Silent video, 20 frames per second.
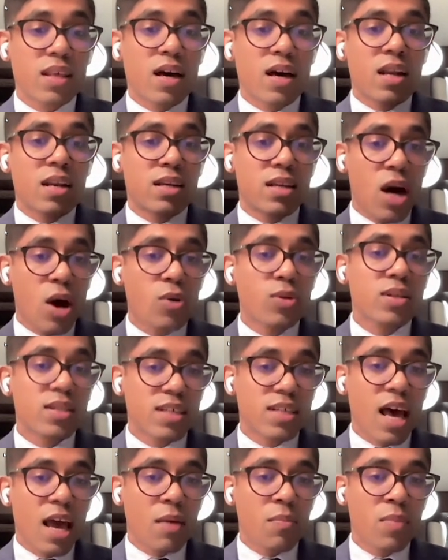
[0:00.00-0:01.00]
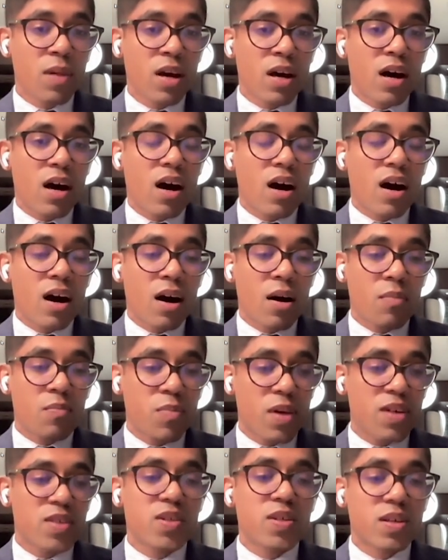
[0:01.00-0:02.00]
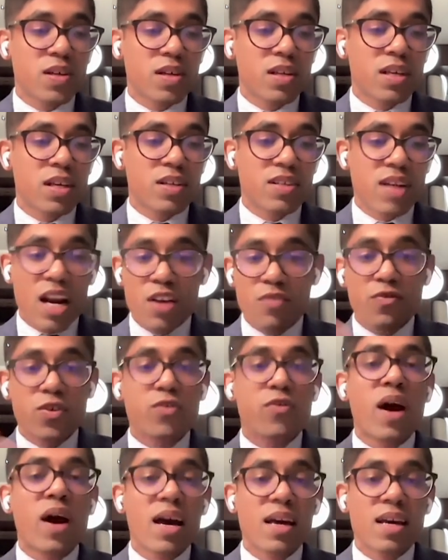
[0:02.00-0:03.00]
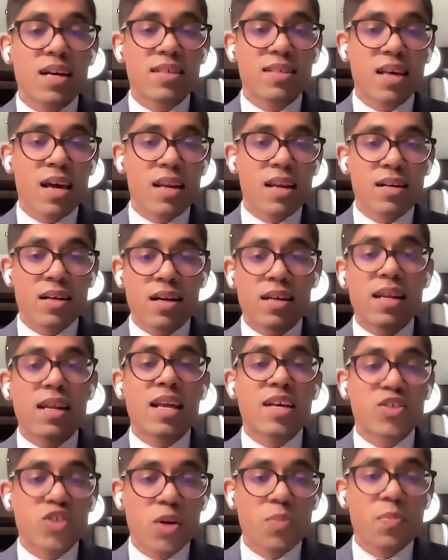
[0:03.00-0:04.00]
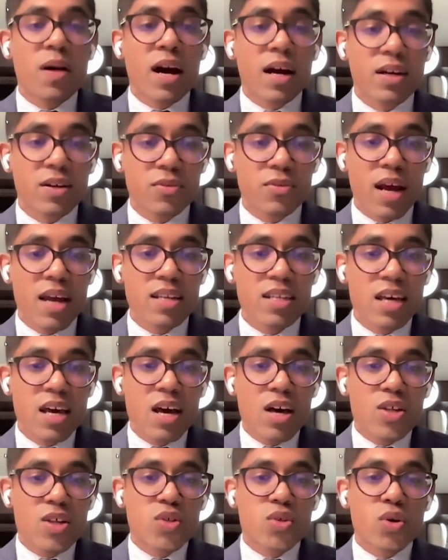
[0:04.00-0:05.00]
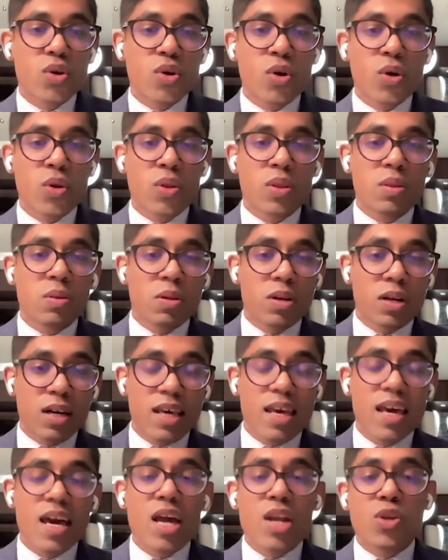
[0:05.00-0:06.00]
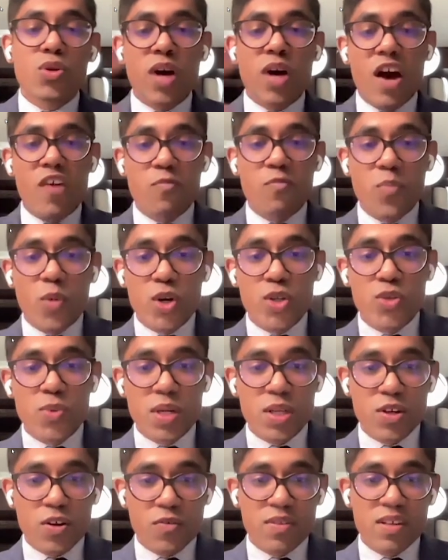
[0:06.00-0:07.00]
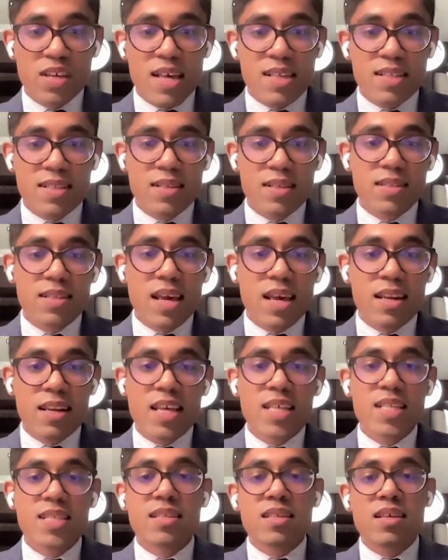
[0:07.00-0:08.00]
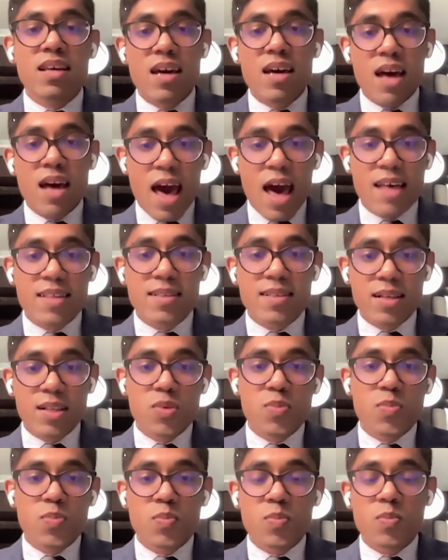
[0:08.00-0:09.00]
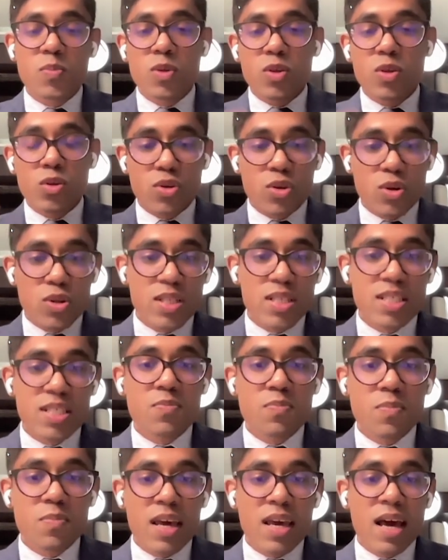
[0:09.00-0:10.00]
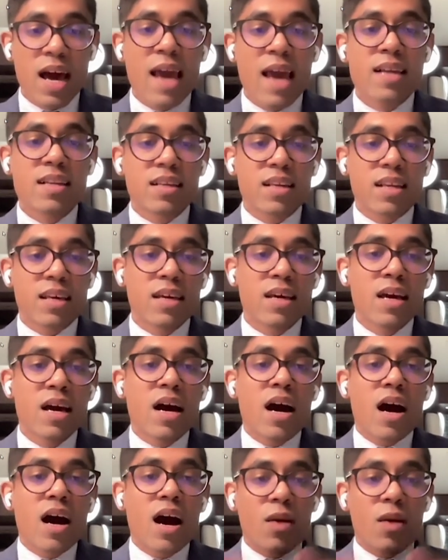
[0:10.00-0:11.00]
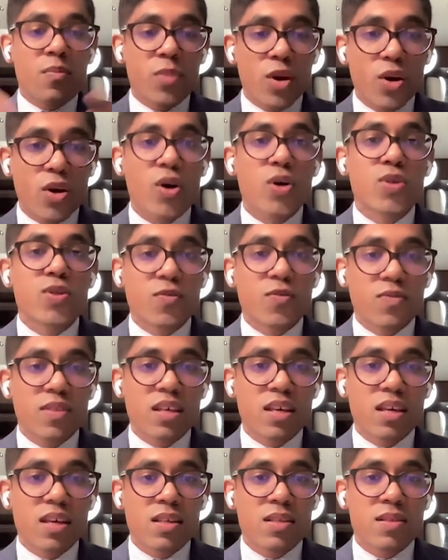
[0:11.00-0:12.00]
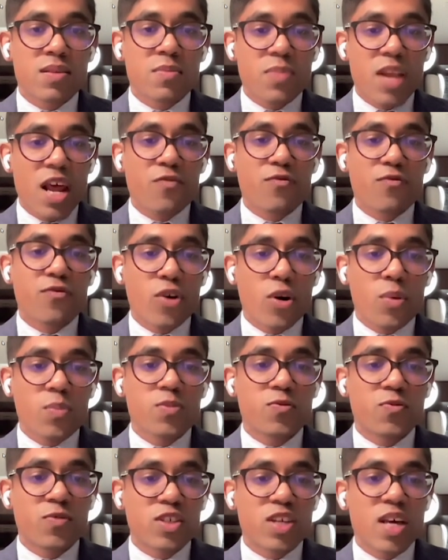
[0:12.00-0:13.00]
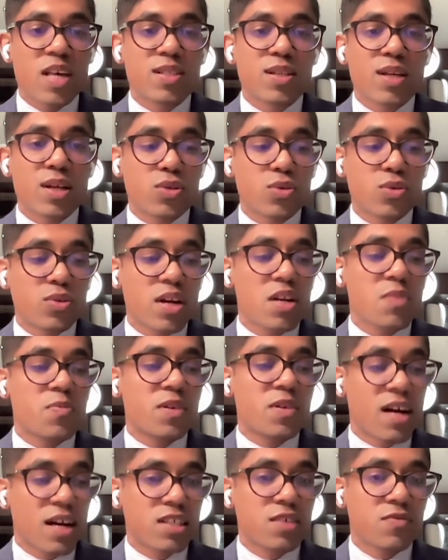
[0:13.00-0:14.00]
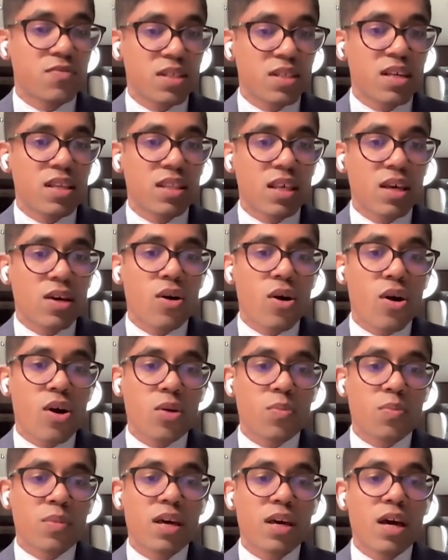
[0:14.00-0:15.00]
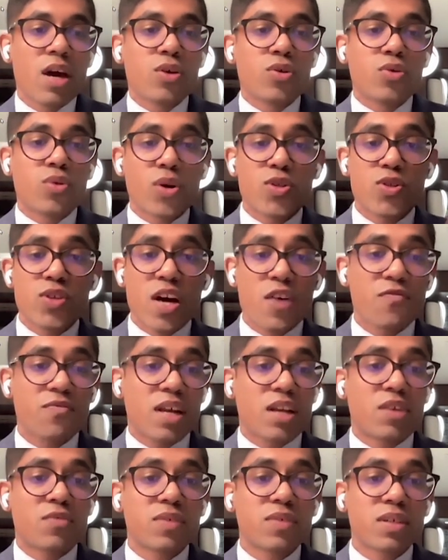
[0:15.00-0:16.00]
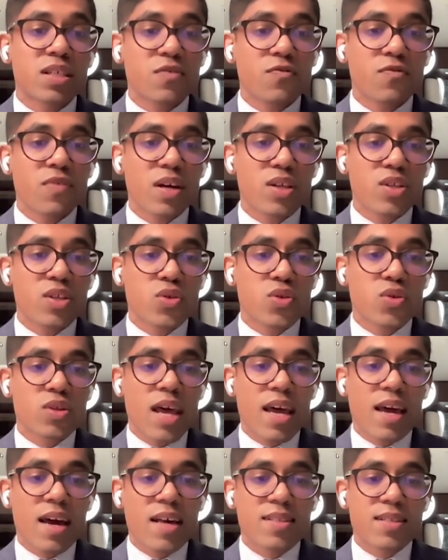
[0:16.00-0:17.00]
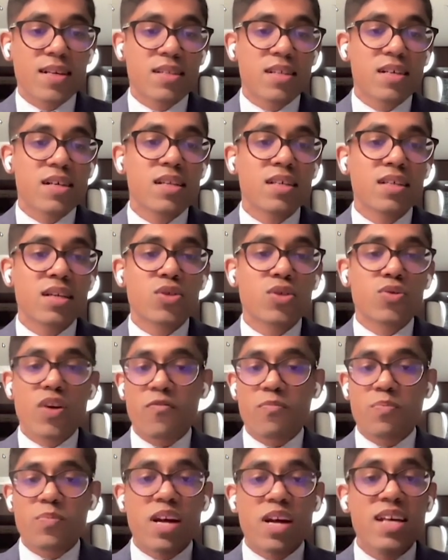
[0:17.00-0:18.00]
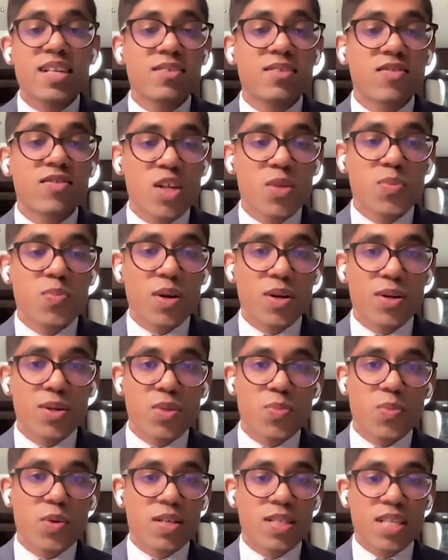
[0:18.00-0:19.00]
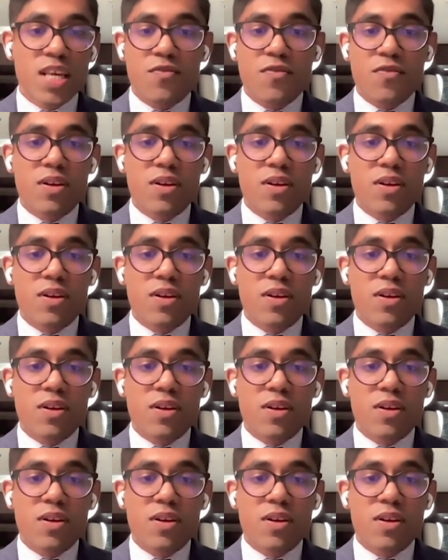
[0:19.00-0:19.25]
their downtime basically run a few hires and earn an extra buck, right? So again, you have more sweating of the assets and less assets, sitting by idly, because of these platforms, which has led to greater productivity in the economy. You also have network effects. Like I said earlier, you have price transparency, because